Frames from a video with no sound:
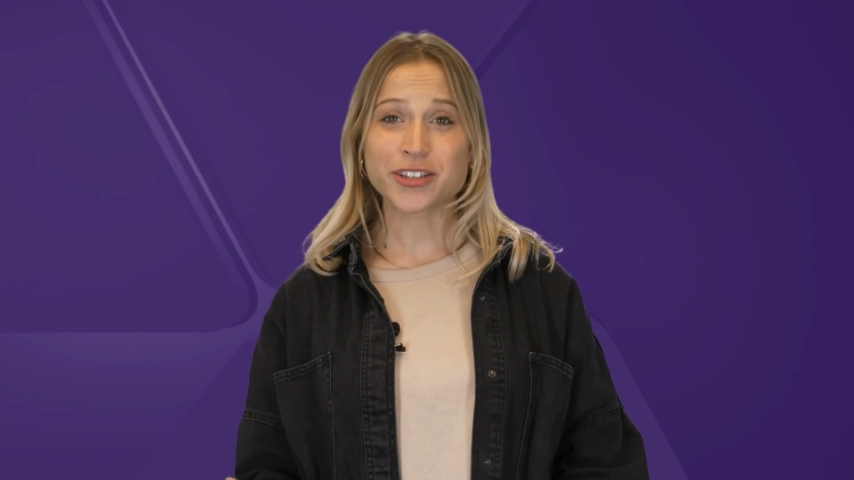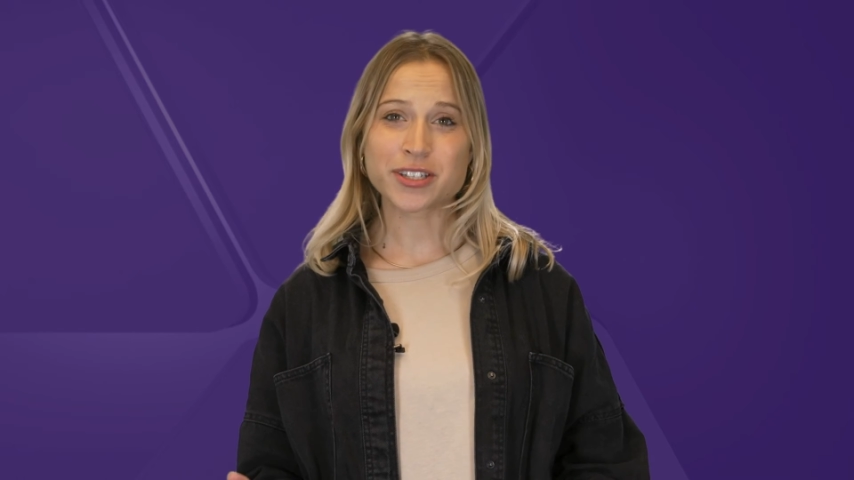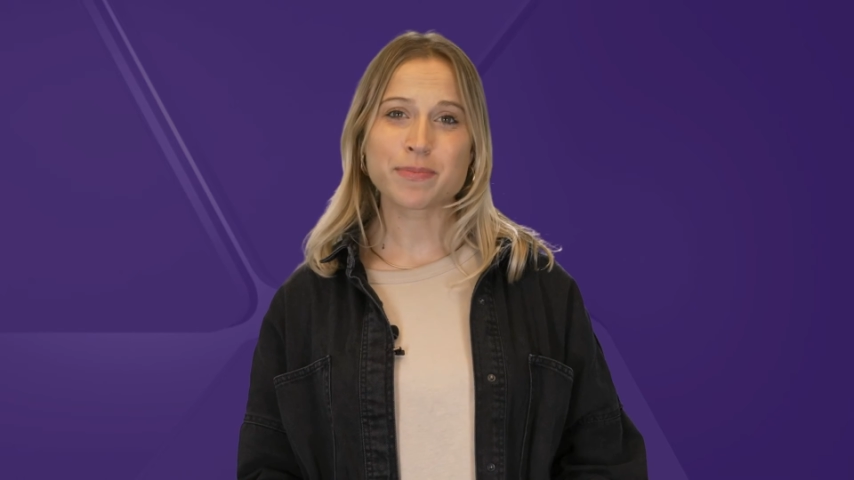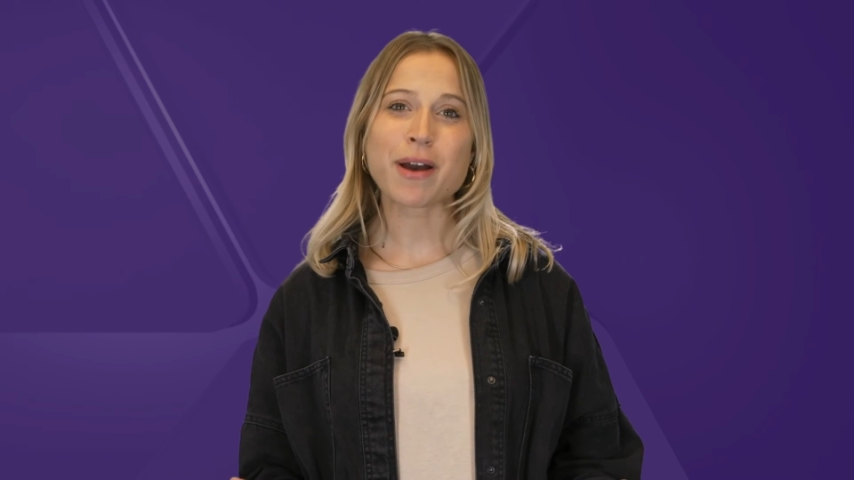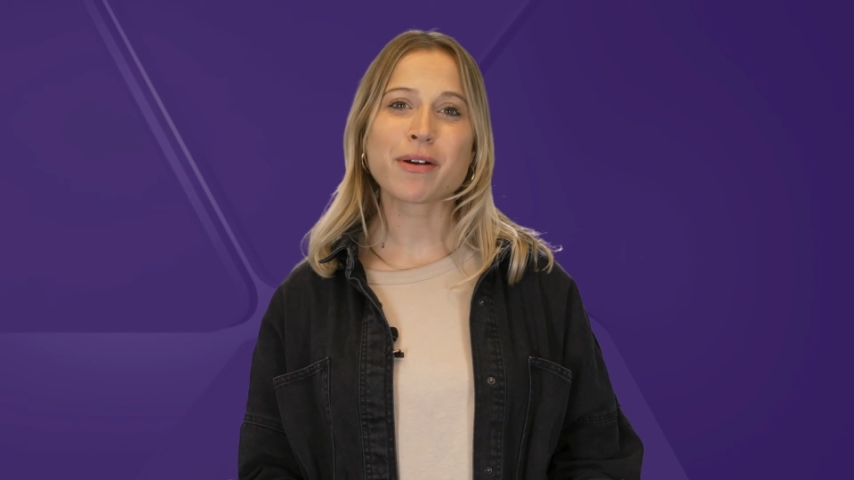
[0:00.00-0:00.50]
just
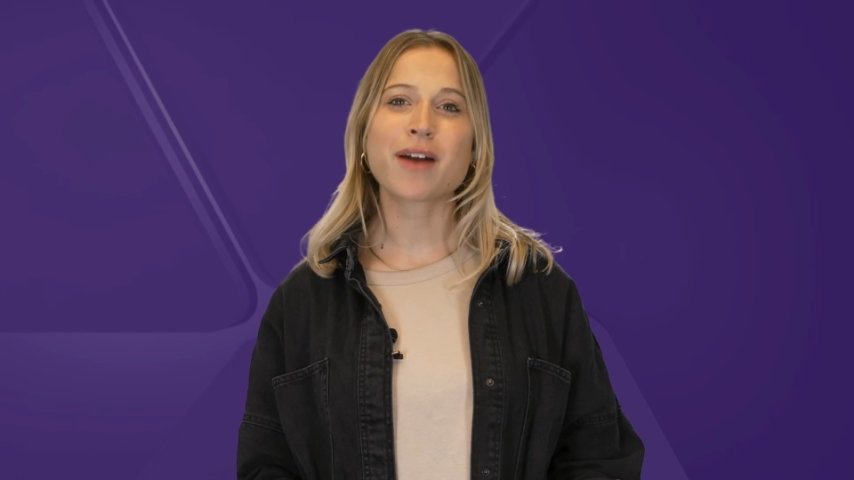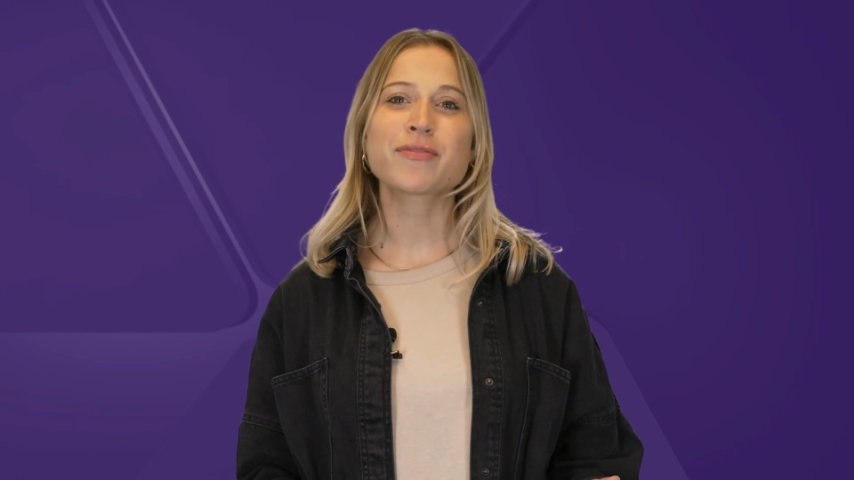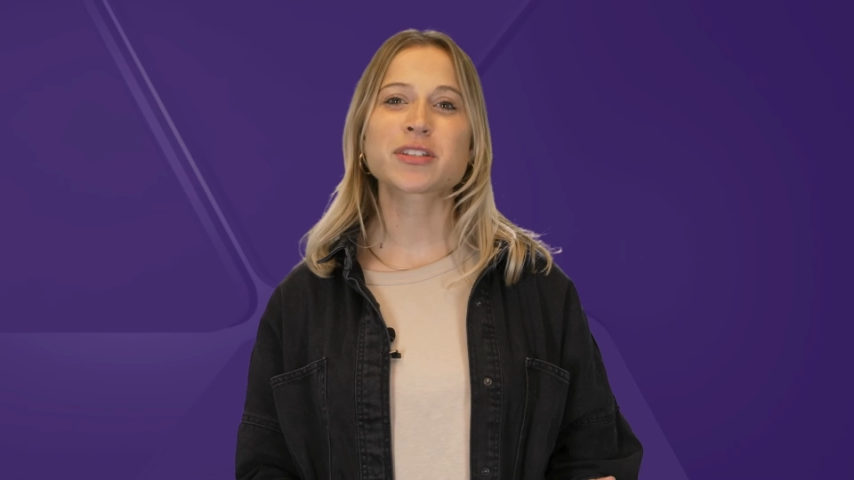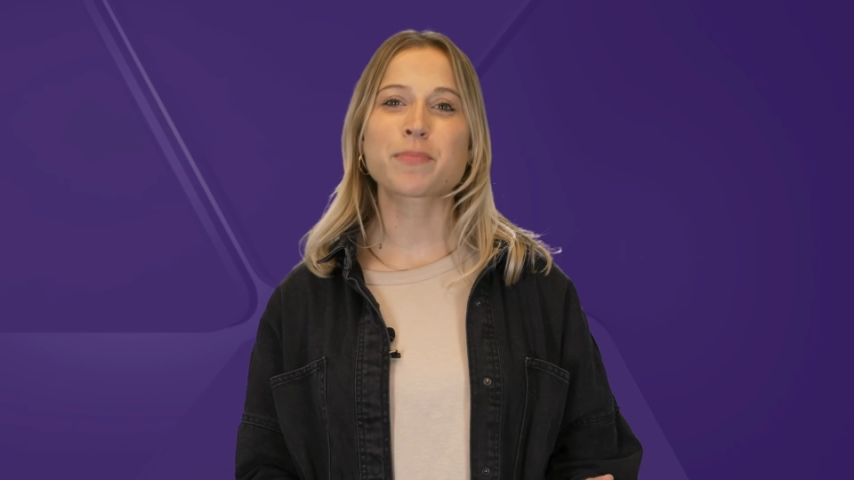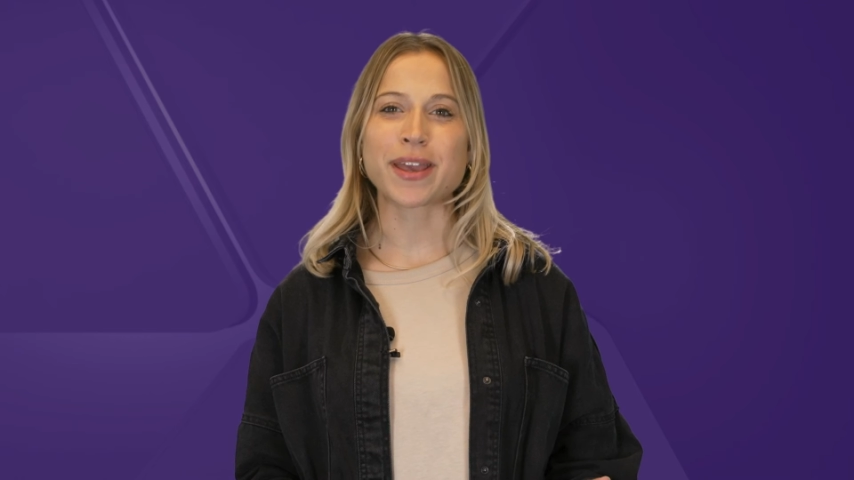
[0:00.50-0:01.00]
about
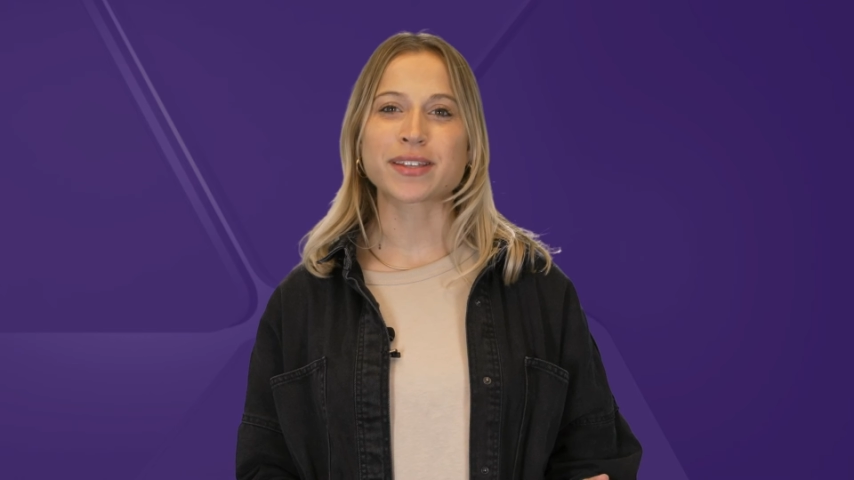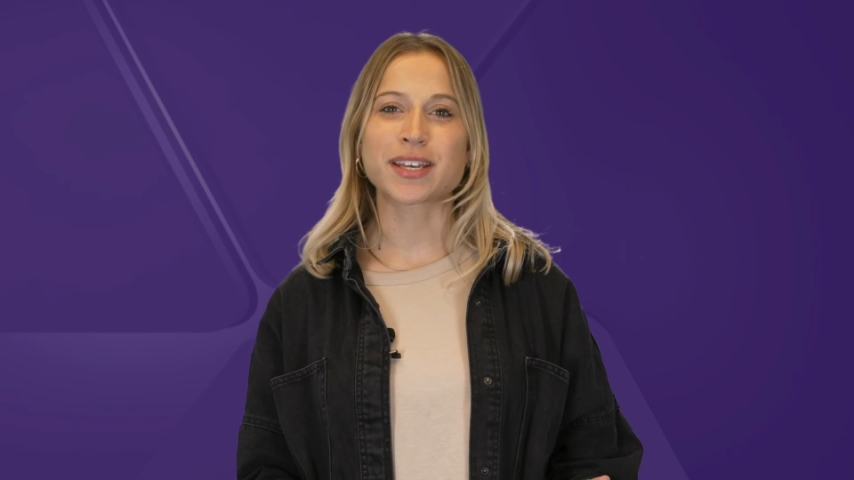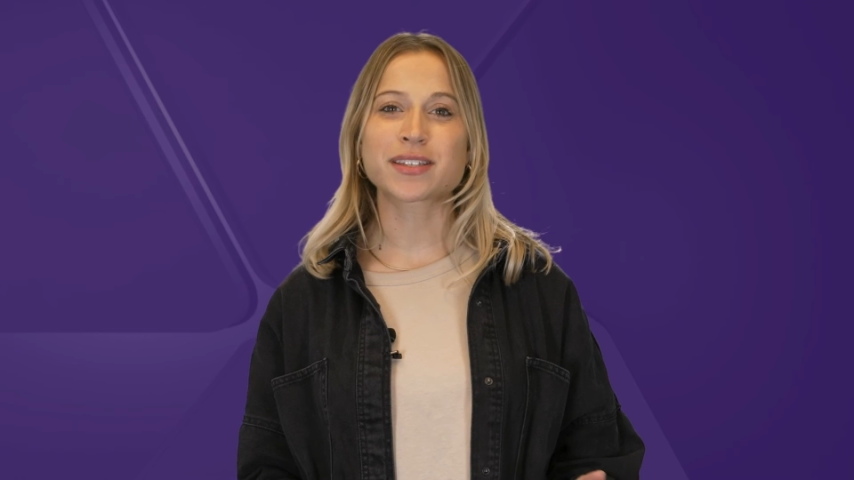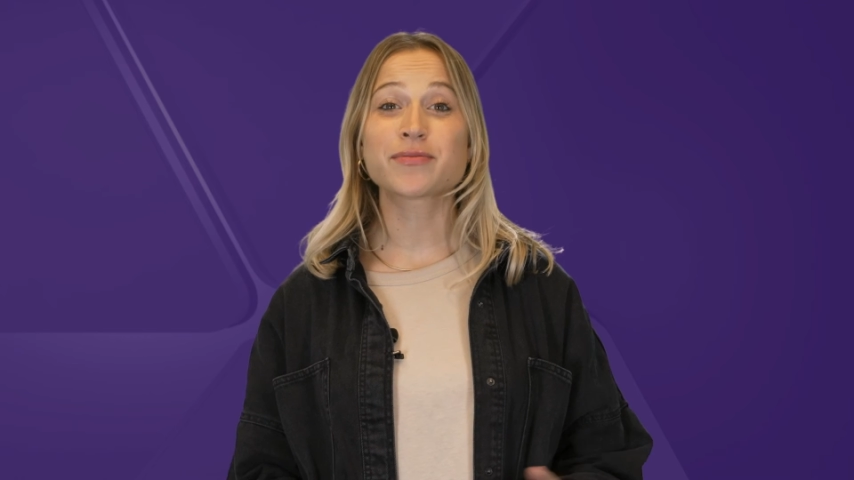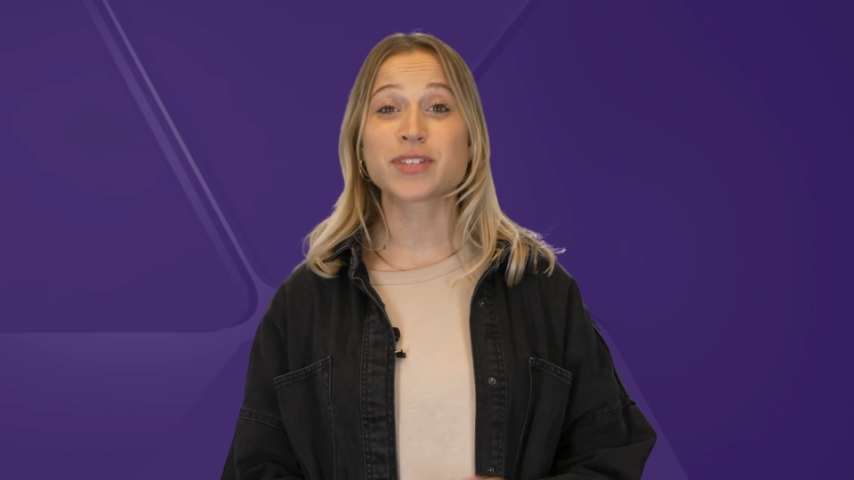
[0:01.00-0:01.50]
covers the
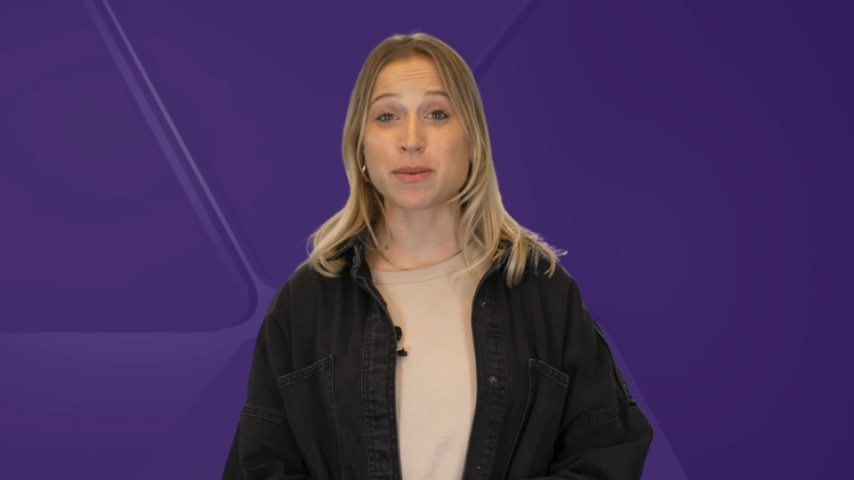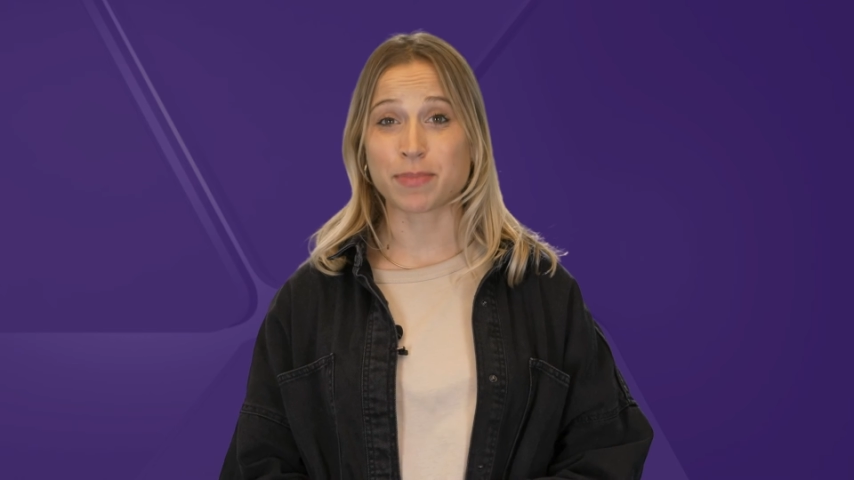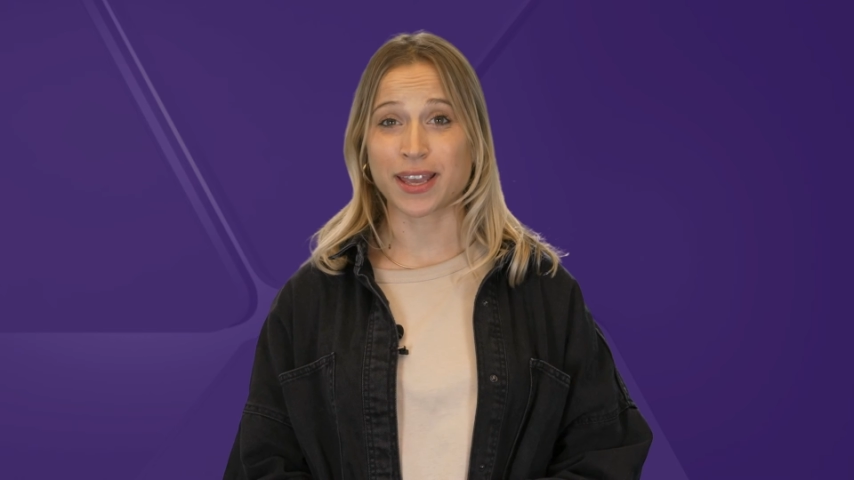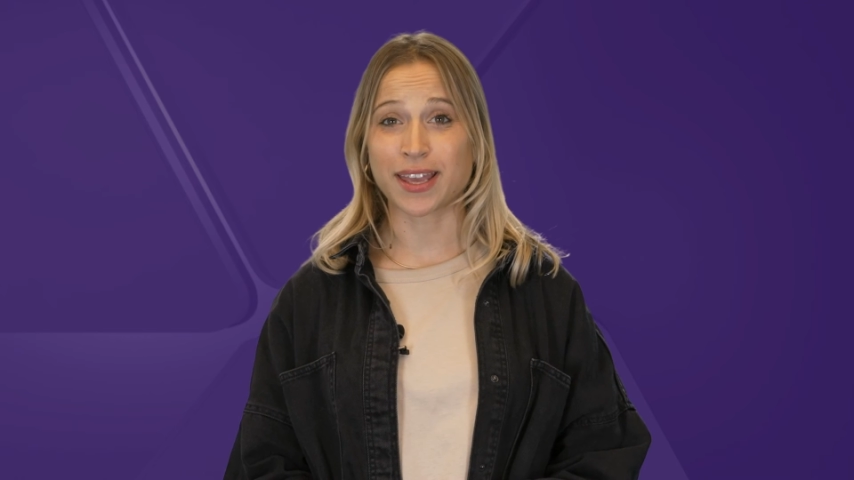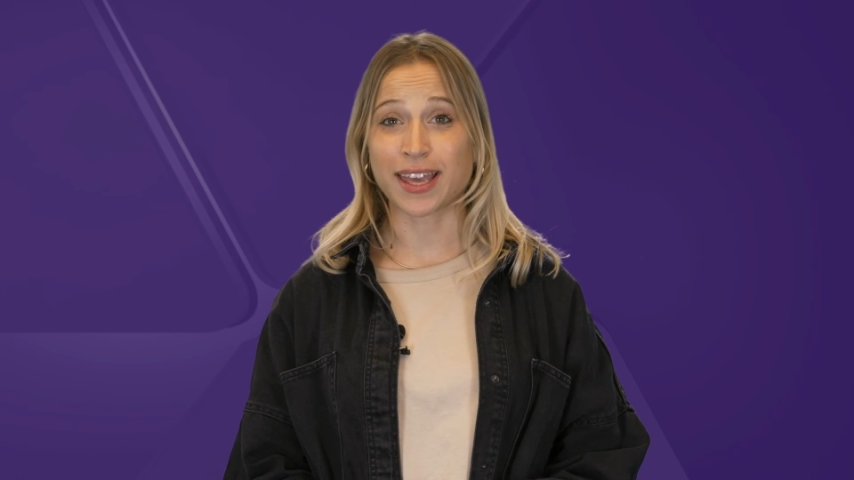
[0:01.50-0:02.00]
basics of deep
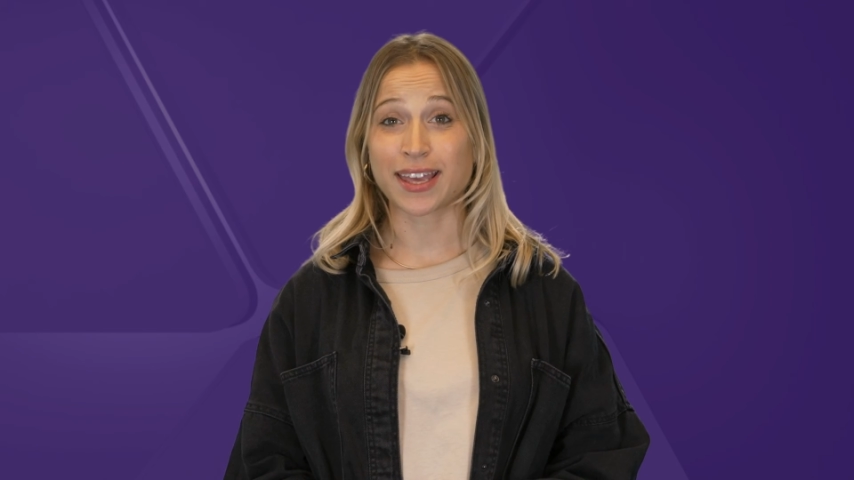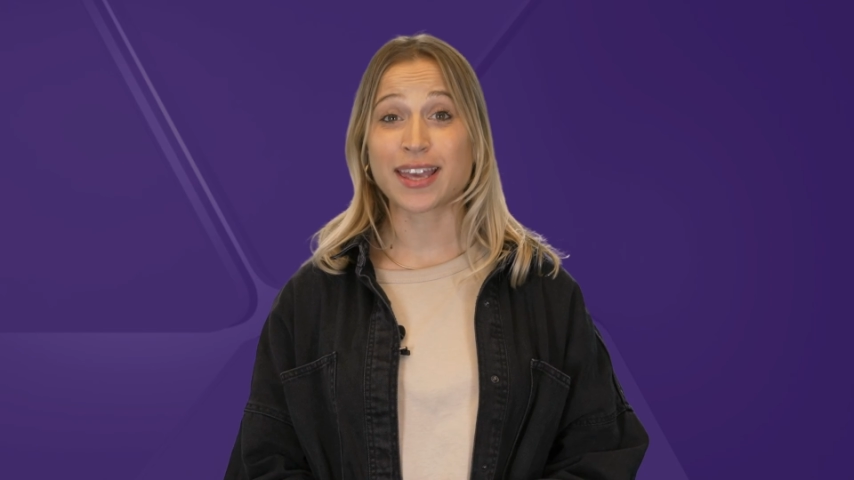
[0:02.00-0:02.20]
linking